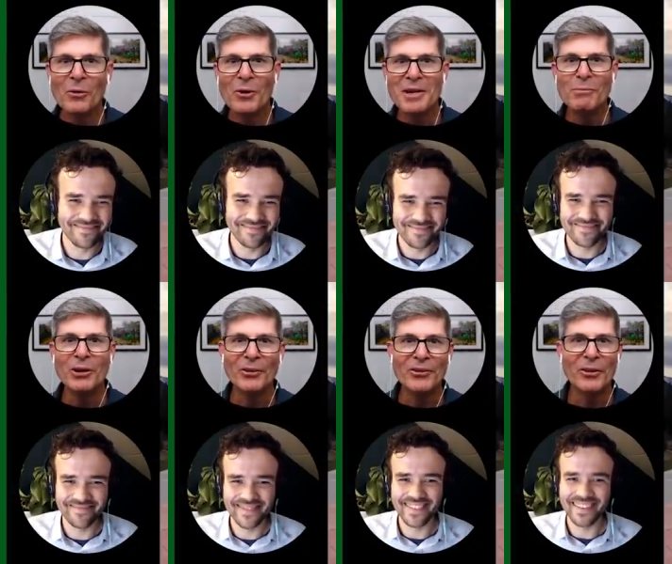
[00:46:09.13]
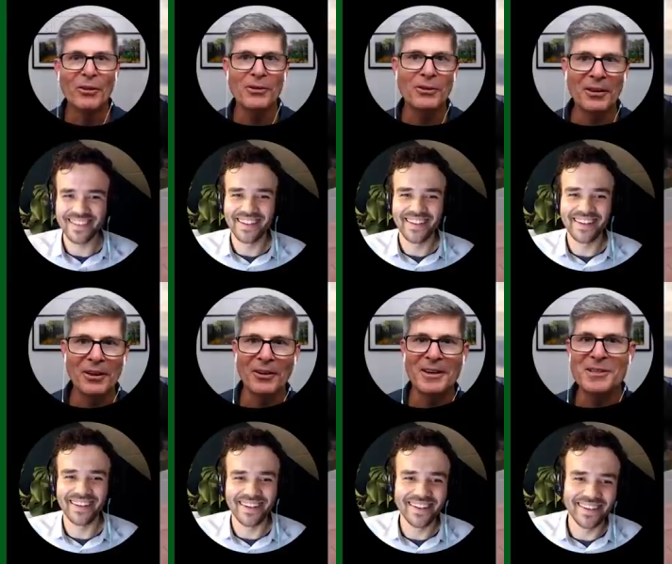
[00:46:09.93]
Speaker 1: rebuild to the to the uh,
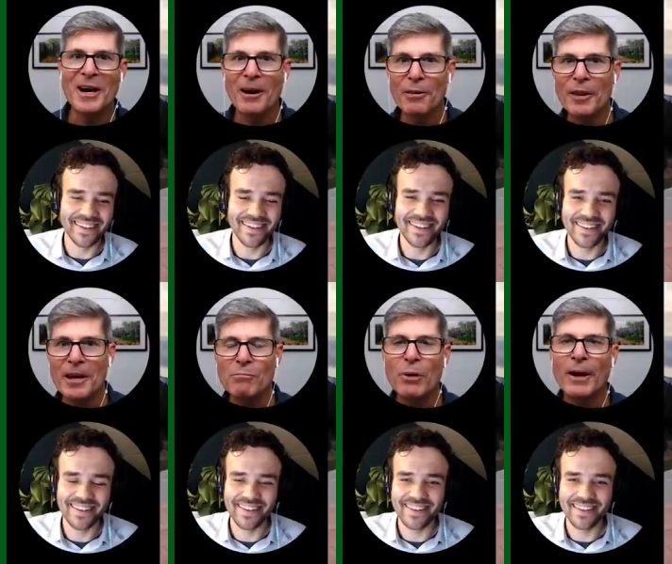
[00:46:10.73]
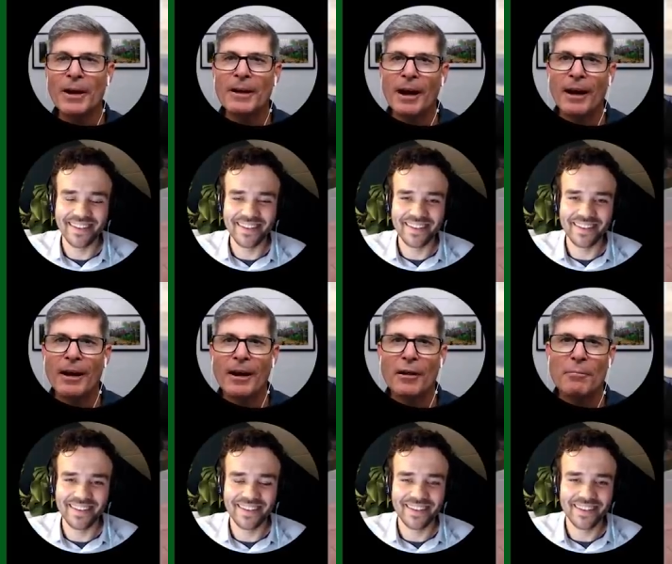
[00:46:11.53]
yeah. entire thing. But
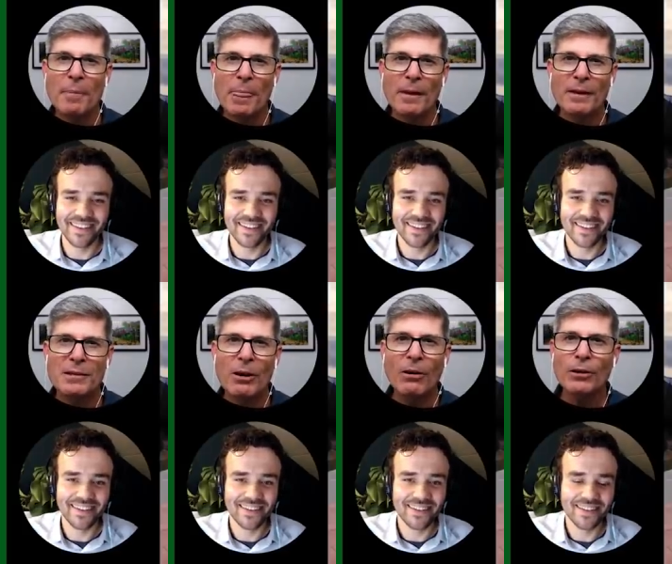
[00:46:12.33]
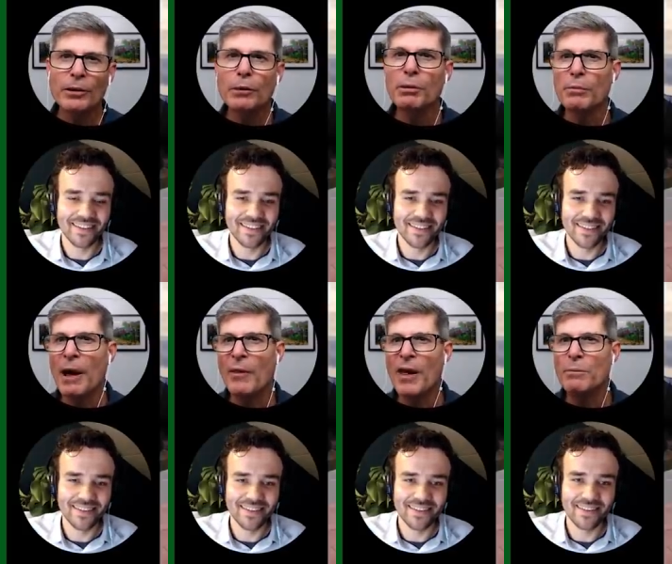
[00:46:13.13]
um, talk a little bit
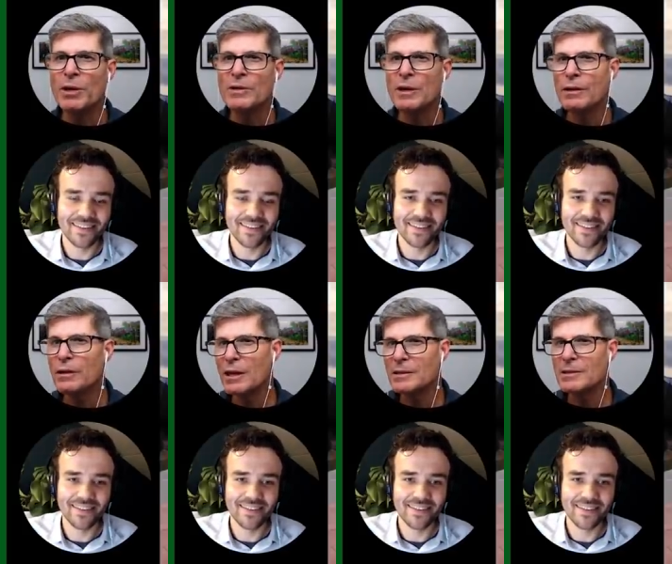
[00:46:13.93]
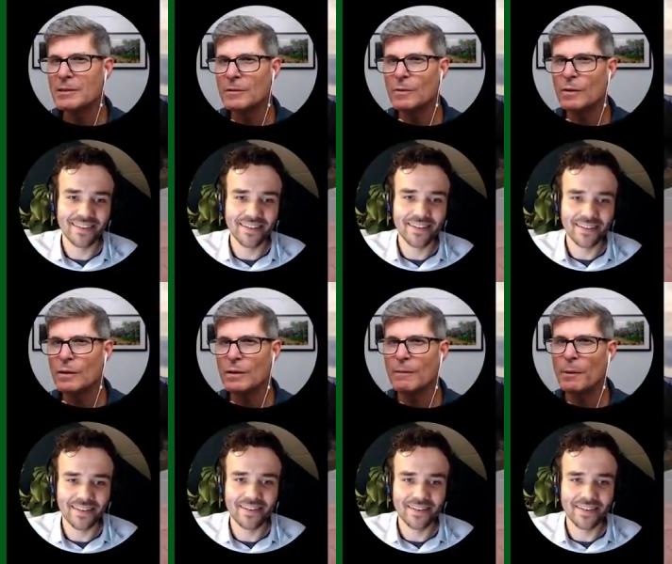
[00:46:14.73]
about that because I think that's
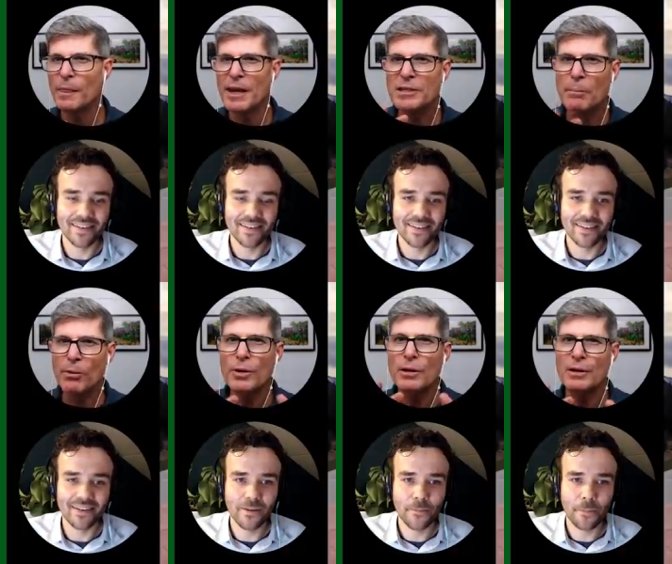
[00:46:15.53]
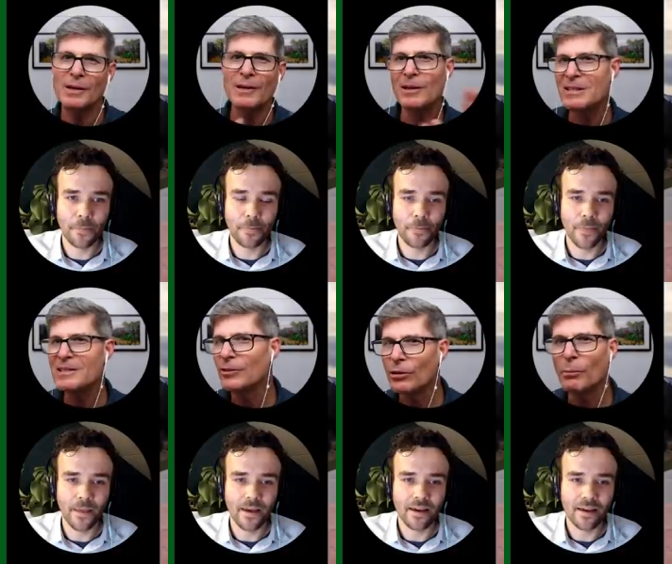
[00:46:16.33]
that's a pretty. it, it is a
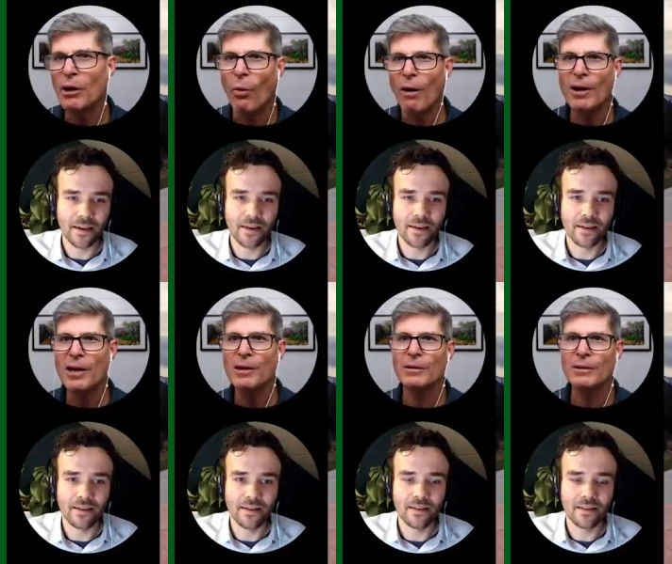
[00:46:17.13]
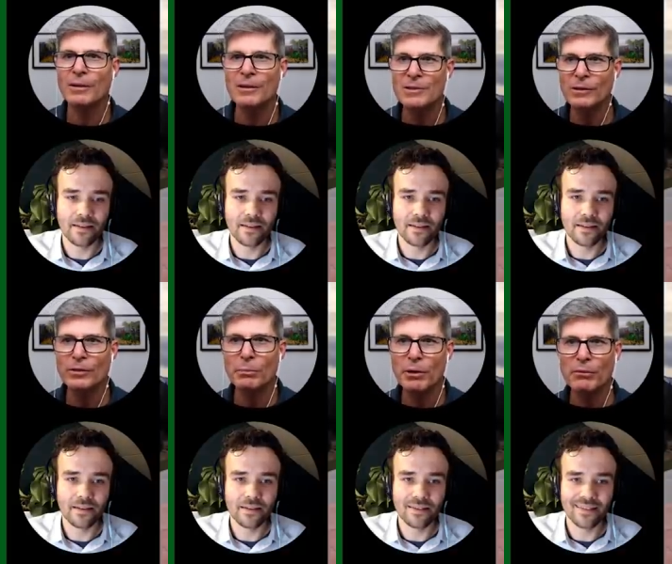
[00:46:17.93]
little bit wonky yeah. and uh, it is a
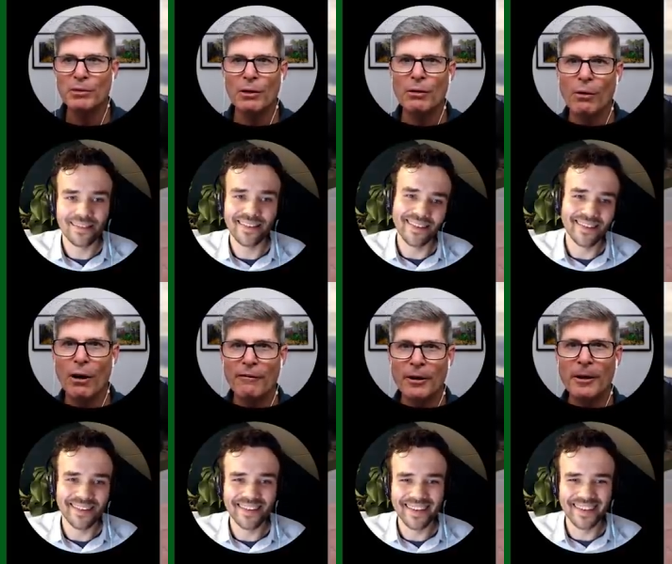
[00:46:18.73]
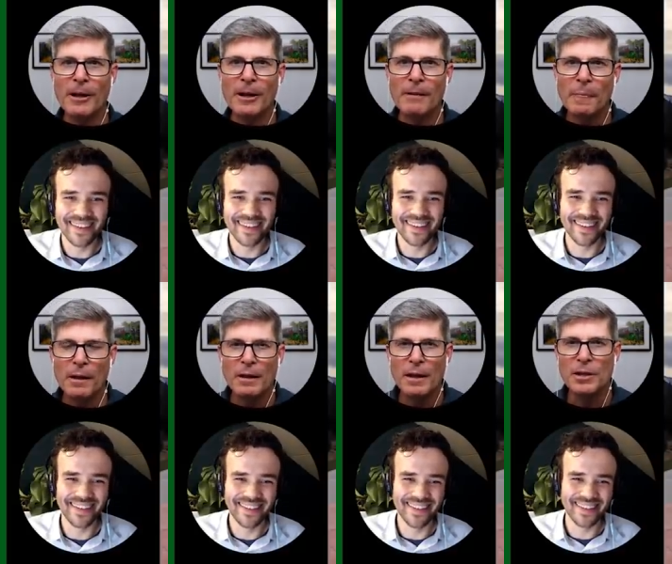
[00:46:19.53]
little bit you know yeah. of a
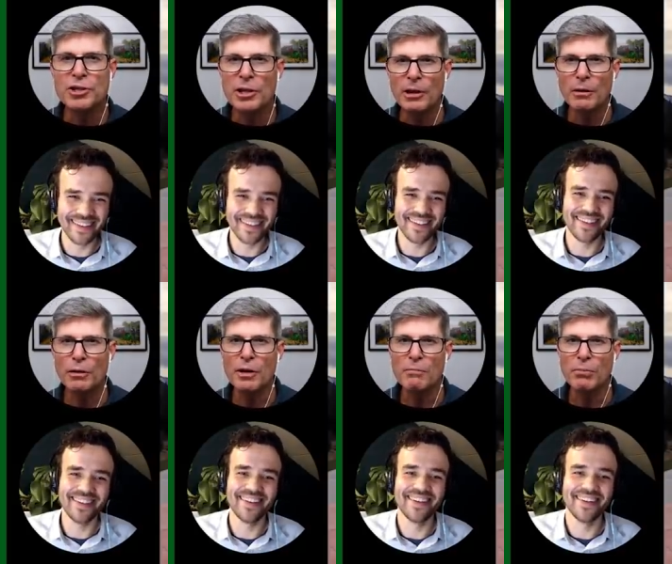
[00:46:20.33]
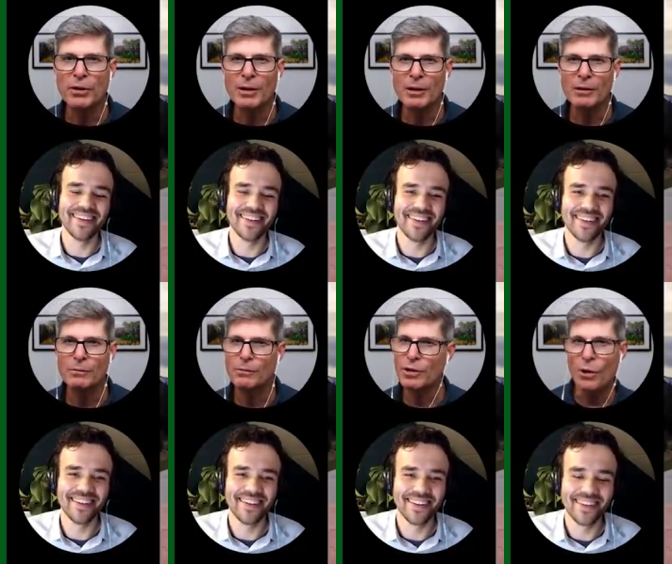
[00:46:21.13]
engineering thing. But
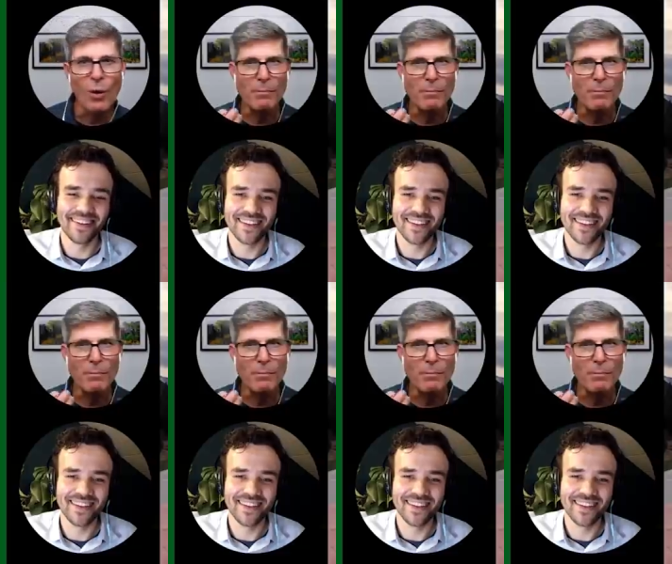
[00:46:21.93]
going